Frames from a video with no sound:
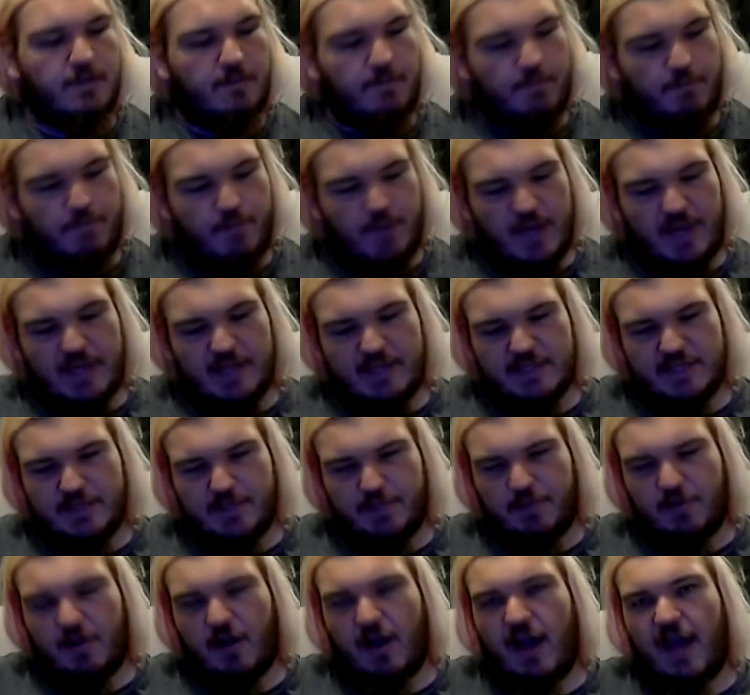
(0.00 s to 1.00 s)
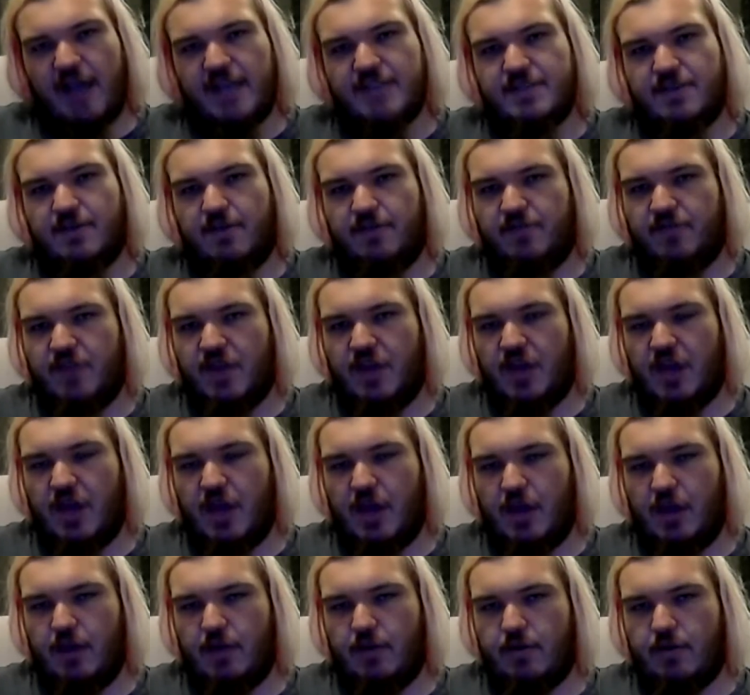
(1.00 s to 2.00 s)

Biggest Surprise of the Year.